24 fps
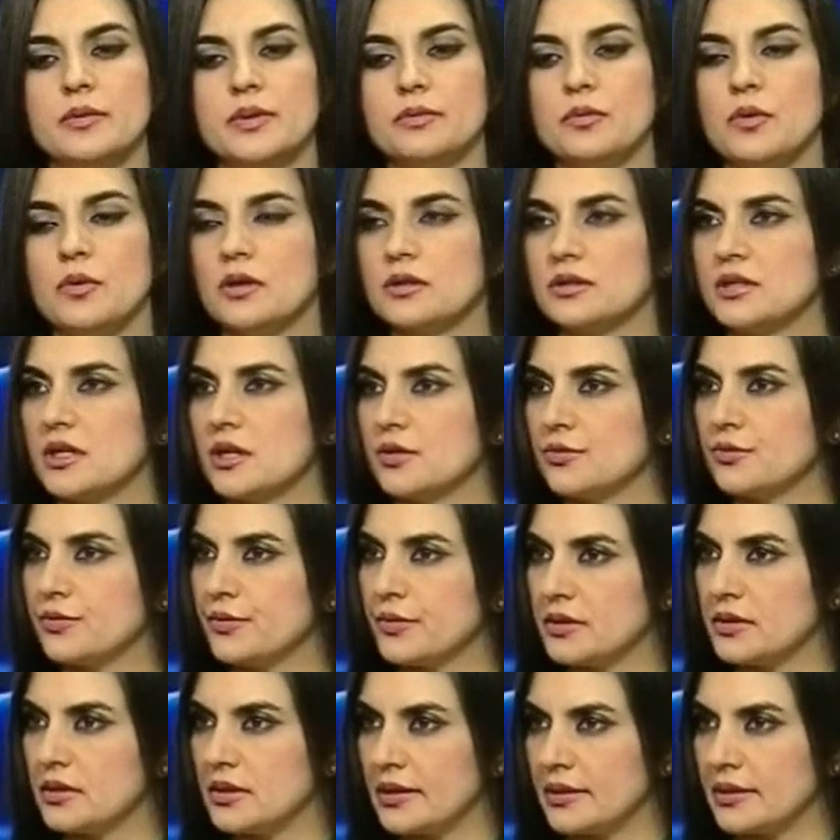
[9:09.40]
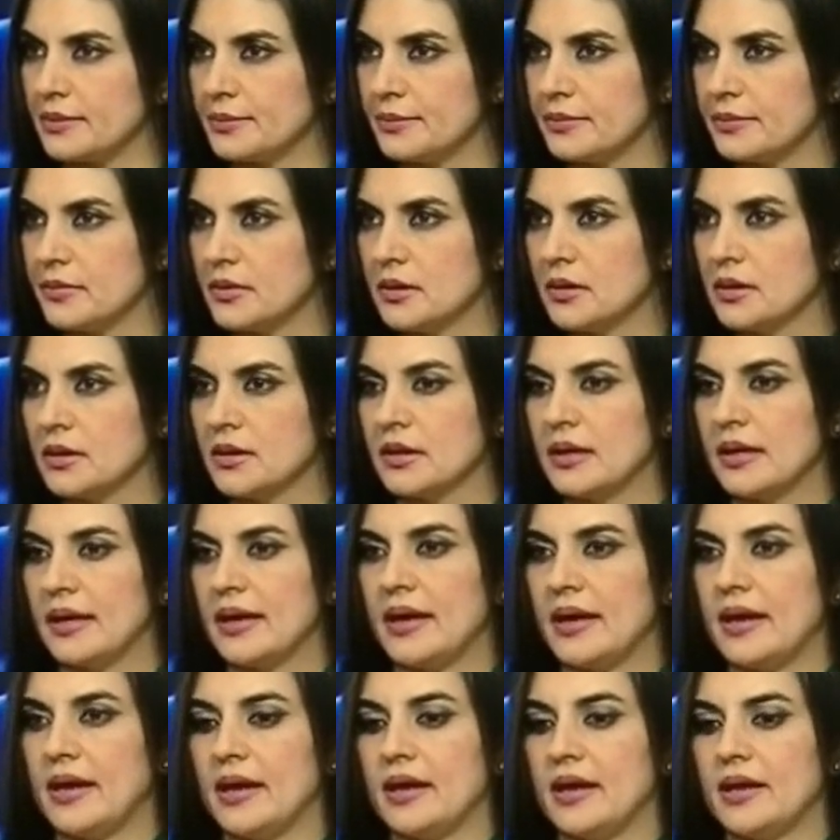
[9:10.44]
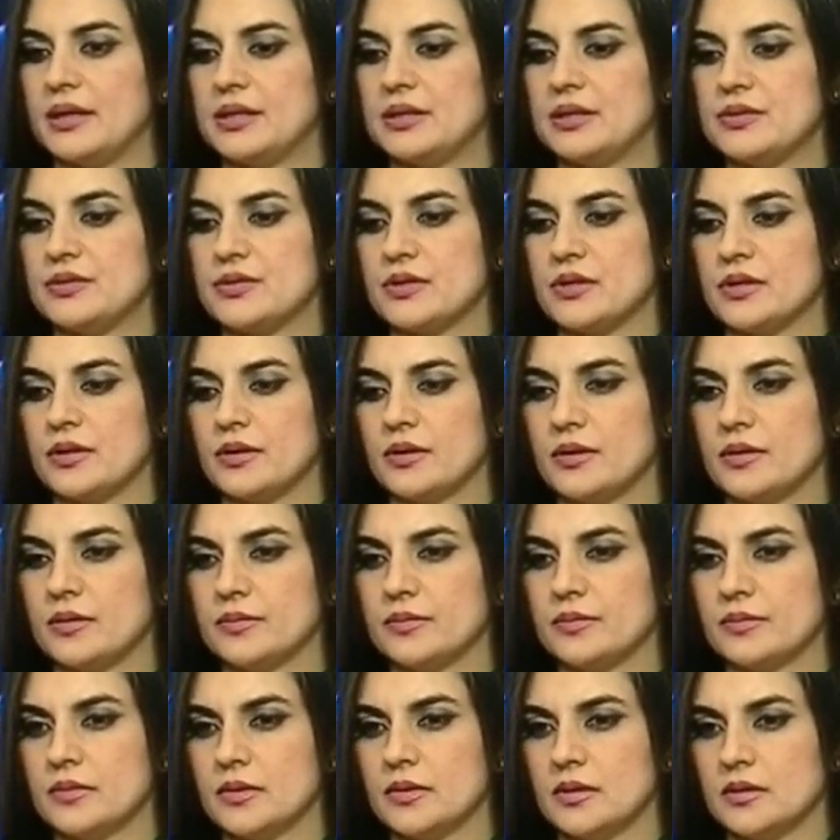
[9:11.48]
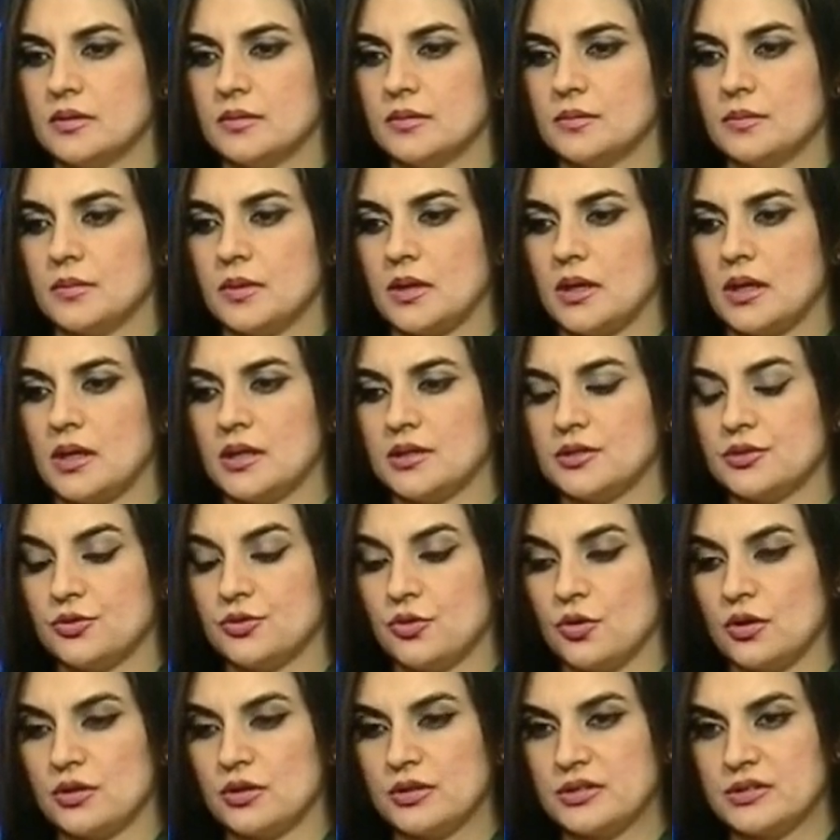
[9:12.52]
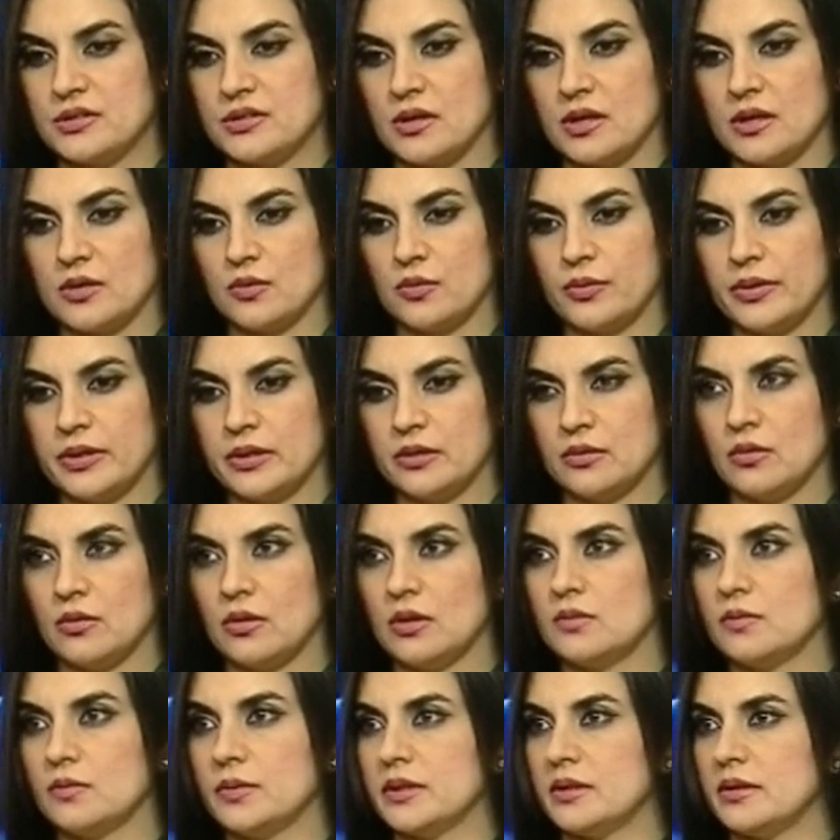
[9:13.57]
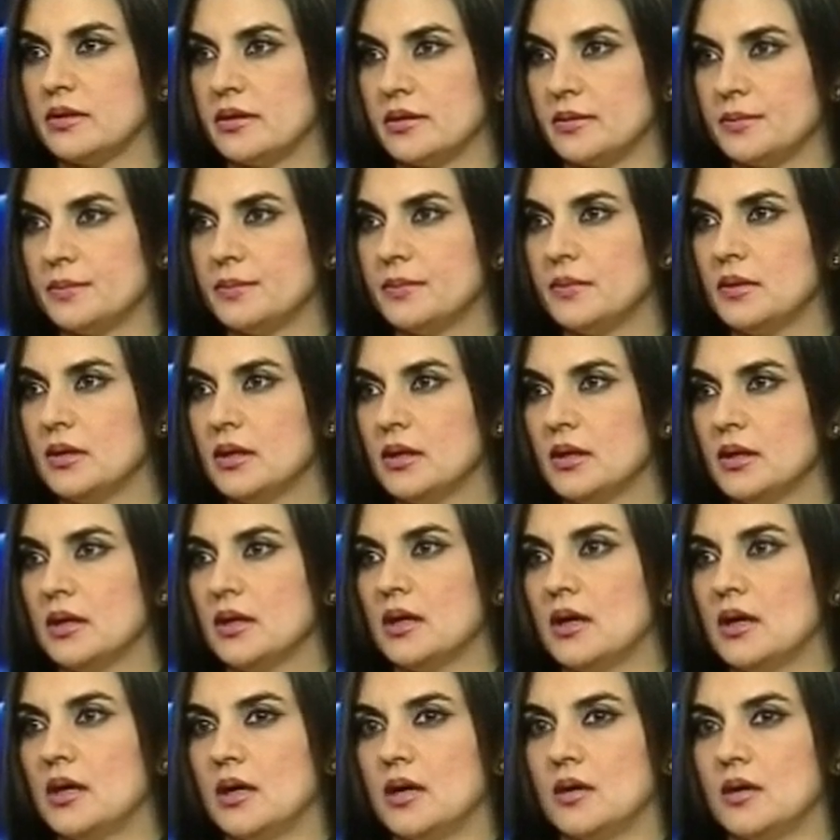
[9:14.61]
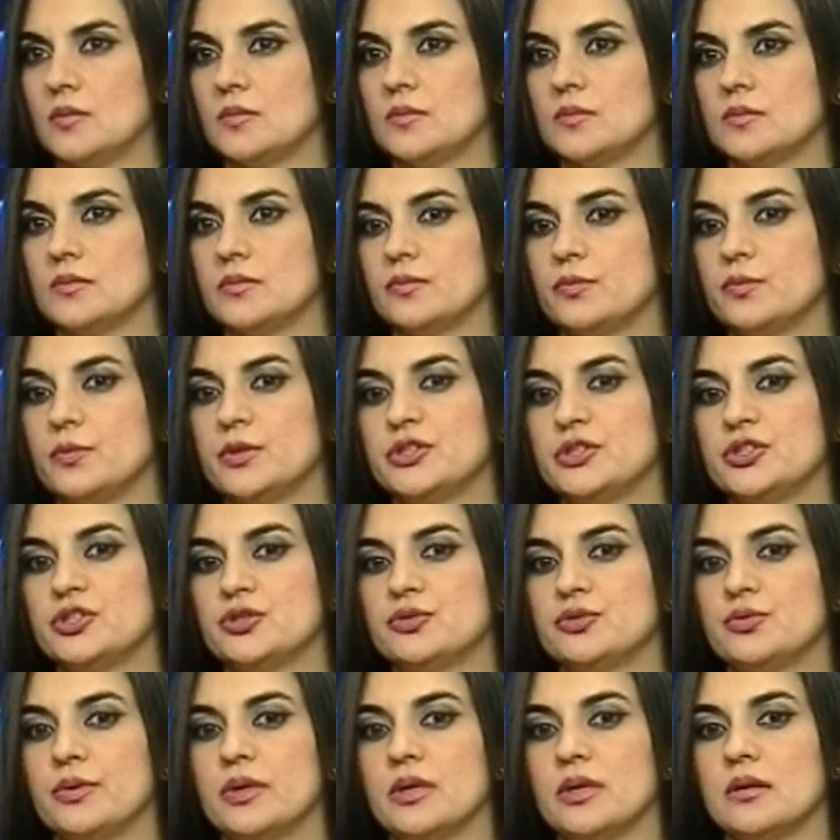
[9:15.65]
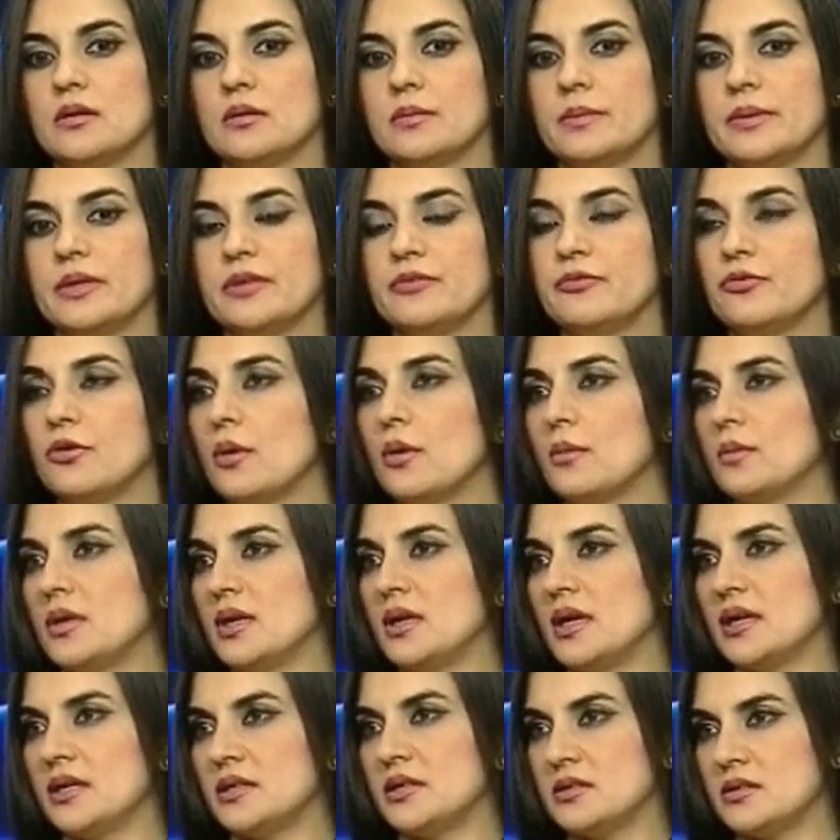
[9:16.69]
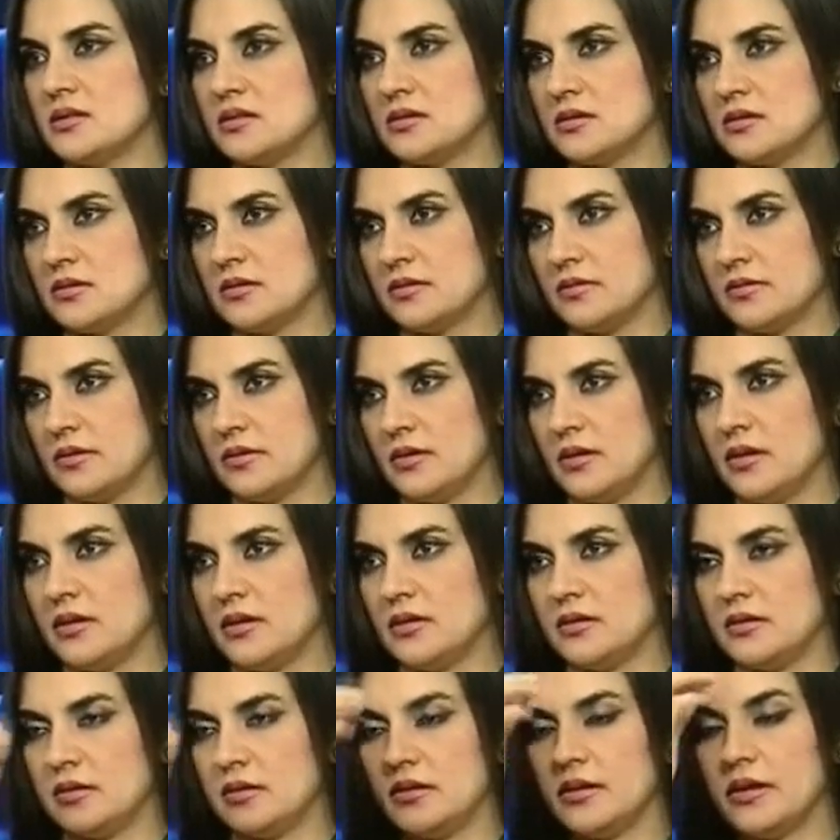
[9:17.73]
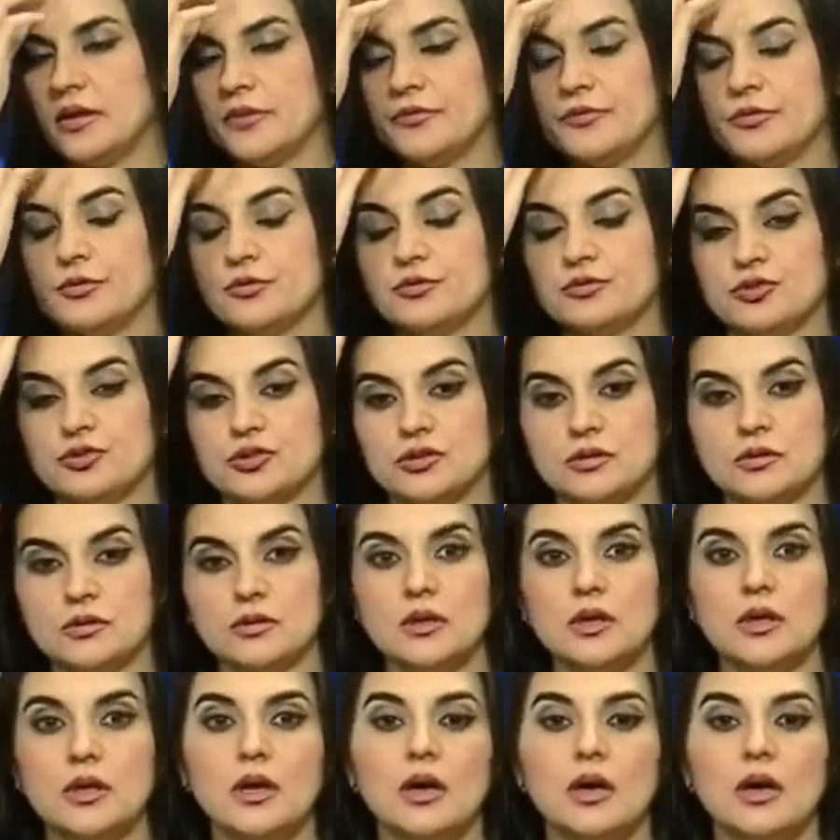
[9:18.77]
we walked out with them, and our talks are going on with them, which will be formalized in the near future.